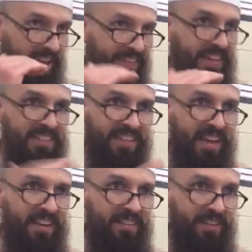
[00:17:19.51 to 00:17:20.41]
they
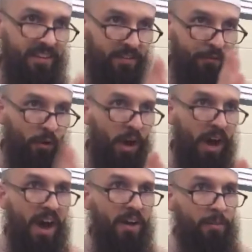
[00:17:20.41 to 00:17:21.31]
say, the
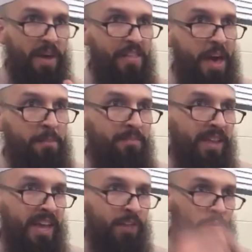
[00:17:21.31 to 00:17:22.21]
fuqaha al-madhab,
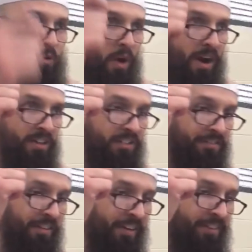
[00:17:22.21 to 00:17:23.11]
it requires a
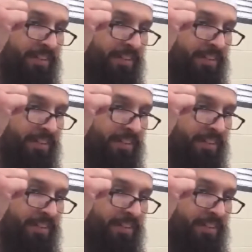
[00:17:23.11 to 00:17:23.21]
very,